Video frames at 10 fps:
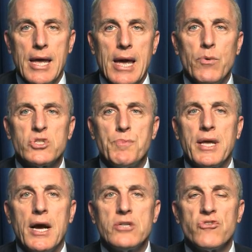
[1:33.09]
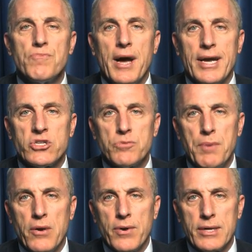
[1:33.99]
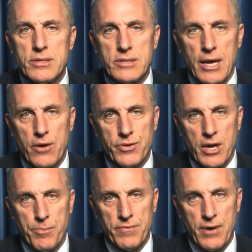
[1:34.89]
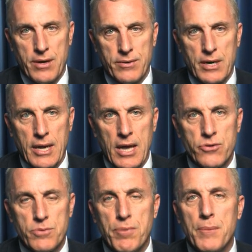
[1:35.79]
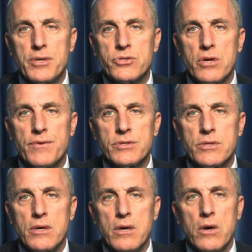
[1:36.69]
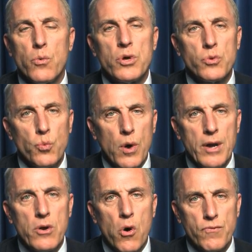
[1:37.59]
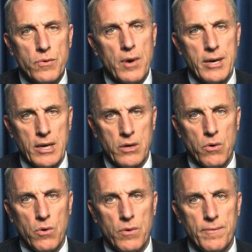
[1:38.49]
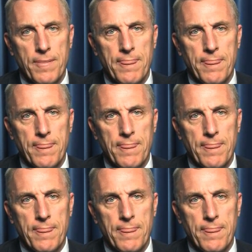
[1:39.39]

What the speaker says: It was because of my experience as a healthcare provider that I entered public service with one overriding goal: